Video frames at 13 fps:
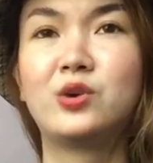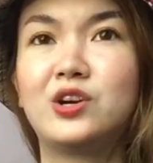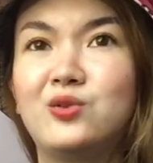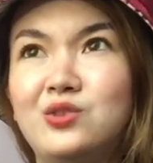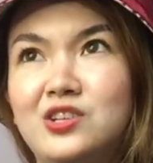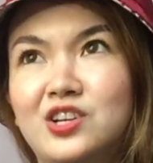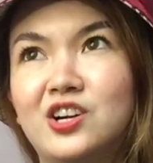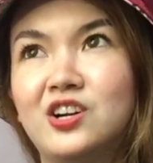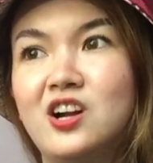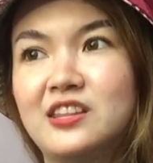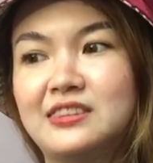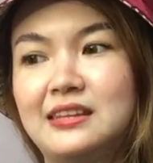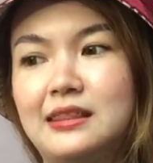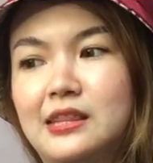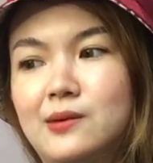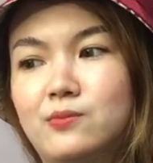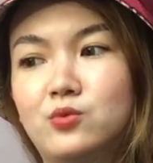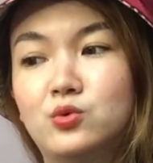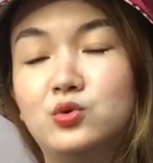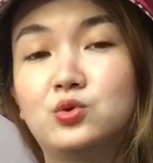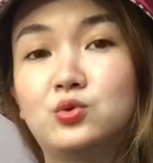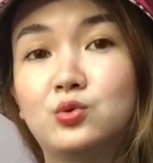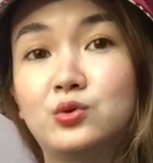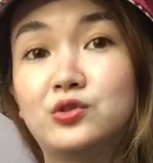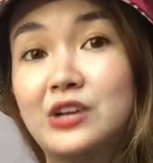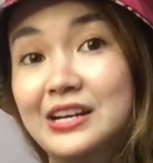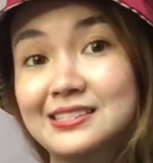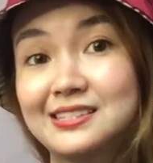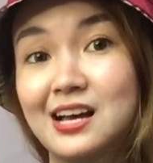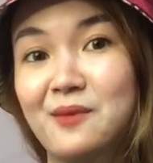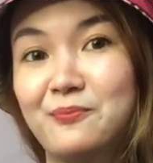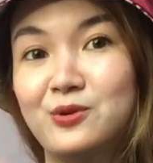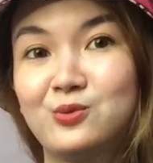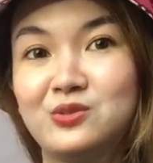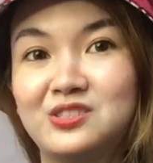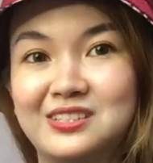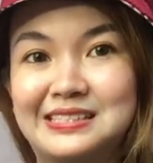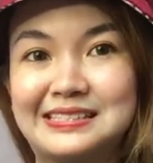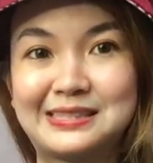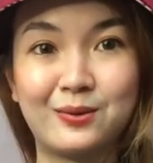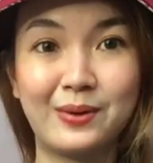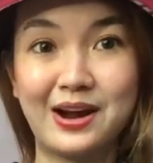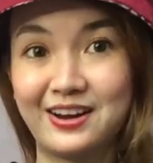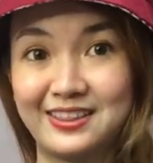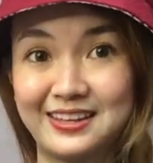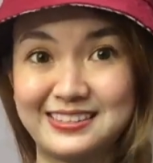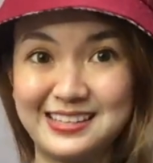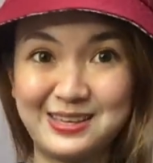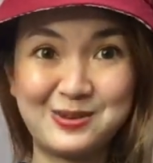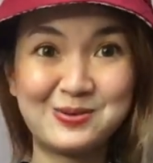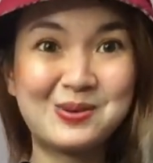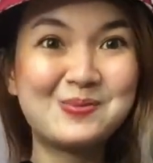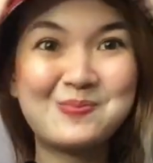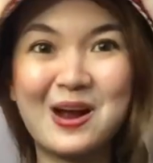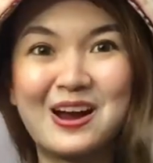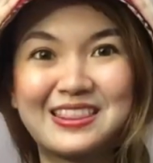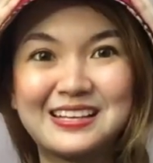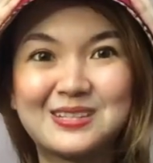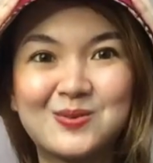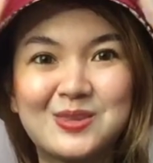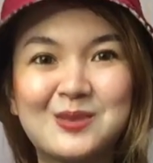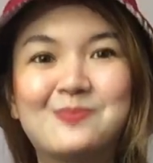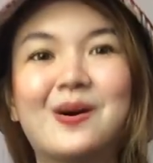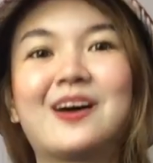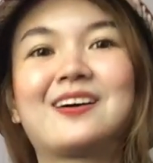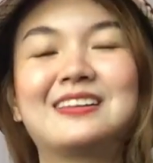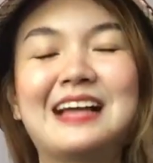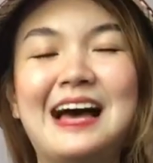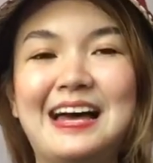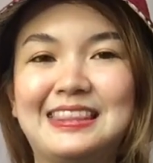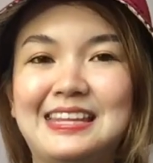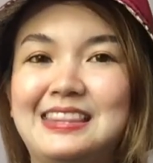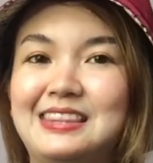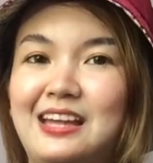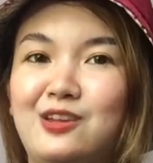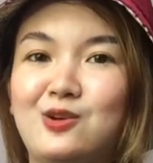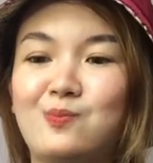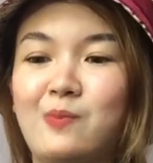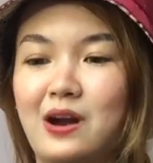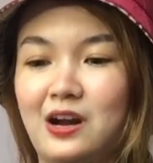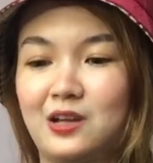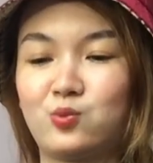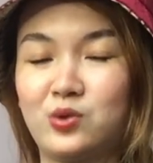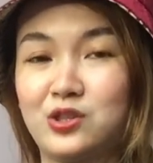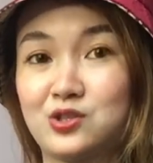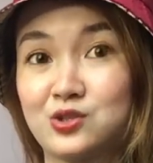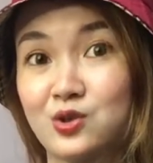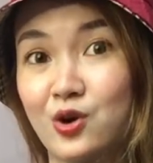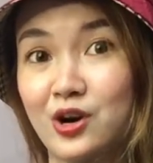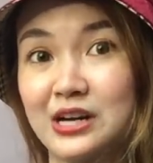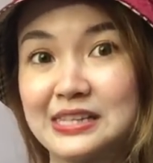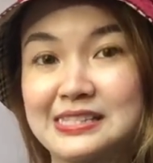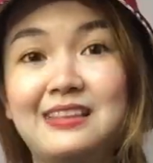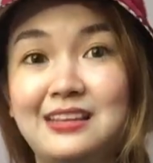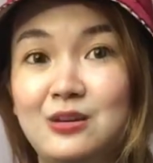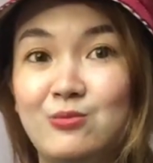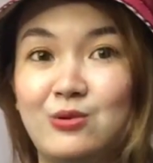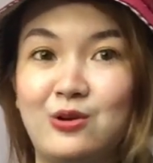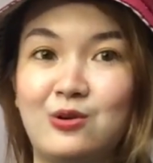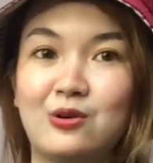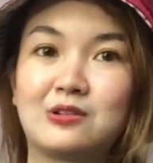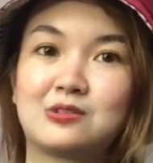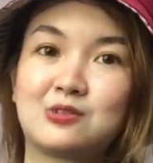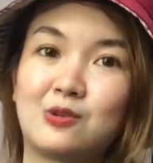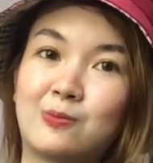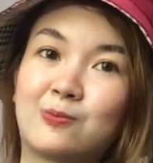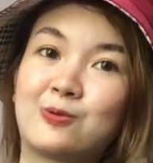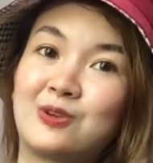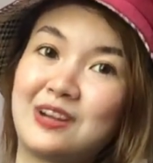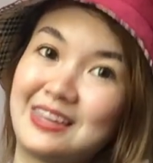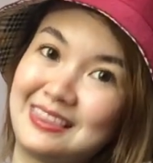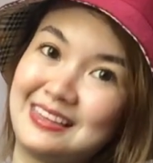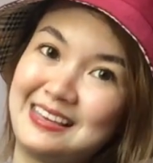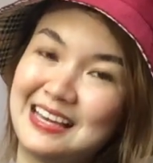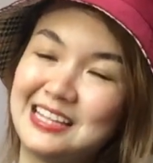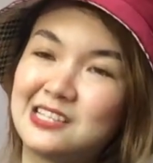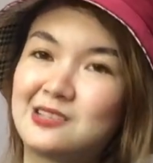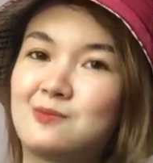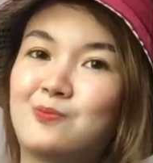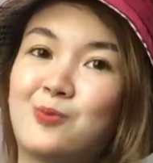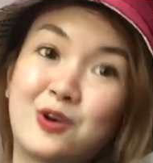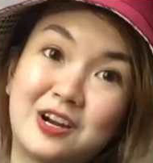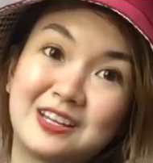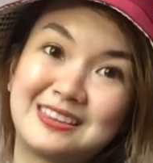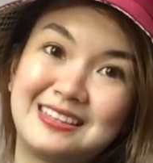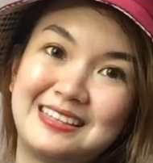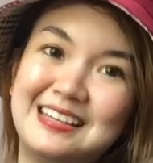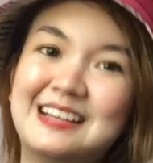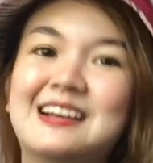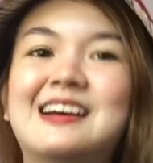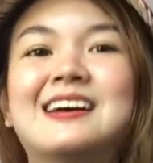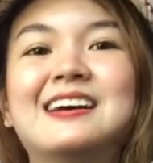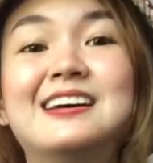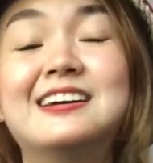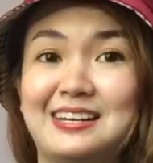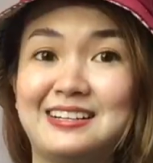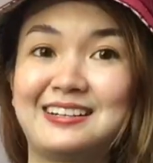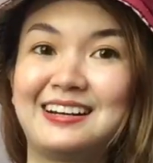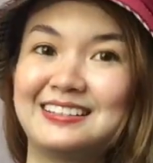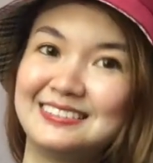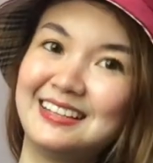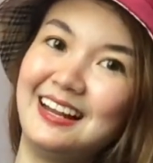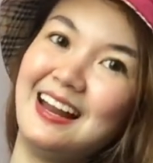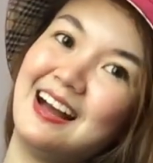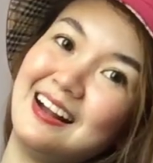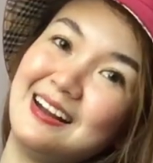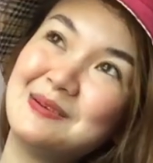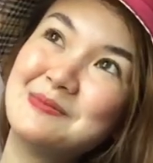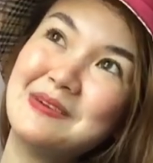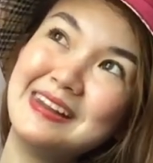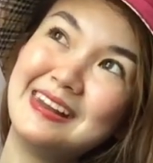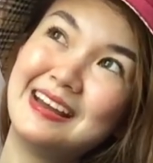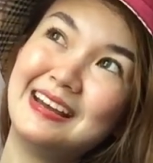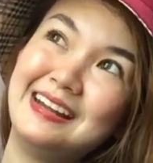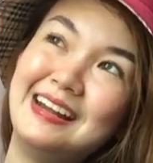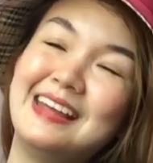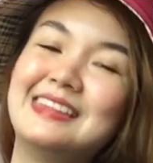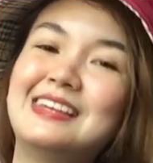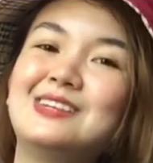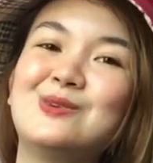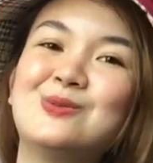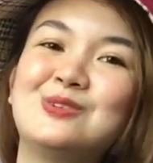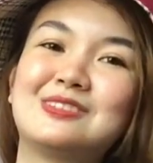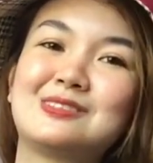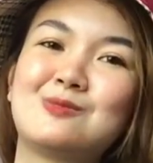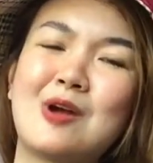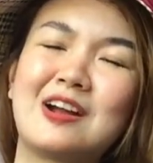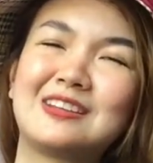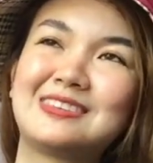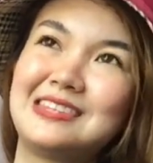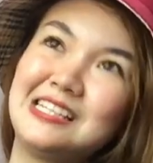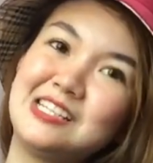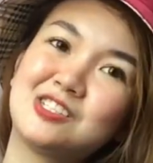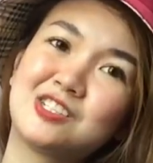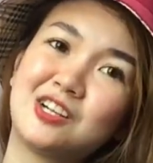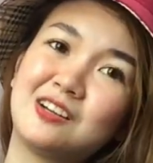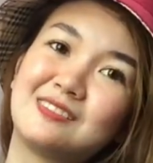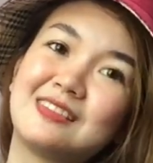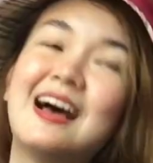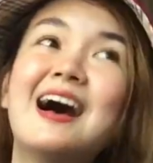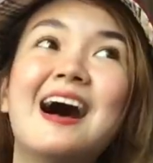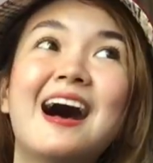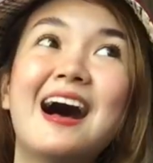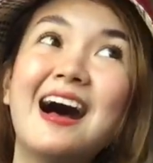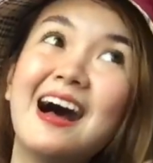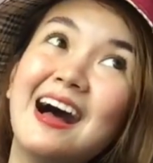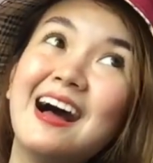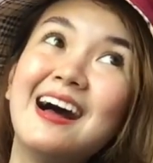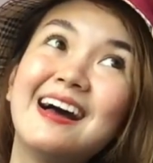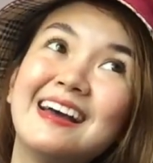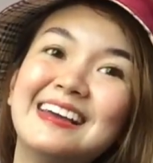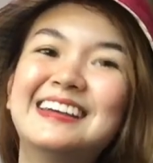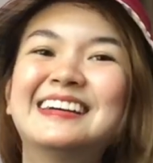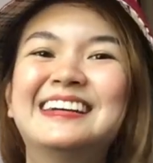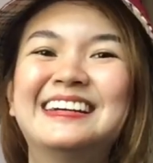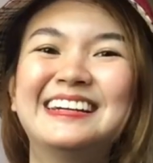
When you're not in the mood to dress up, you would just wear this and you would pair this with a buckle hat. And then you pair it with shorts and you would look so pretty and sporty. Kanang ganda lang ang labanan and then you would just wear a t-shirt. Hi!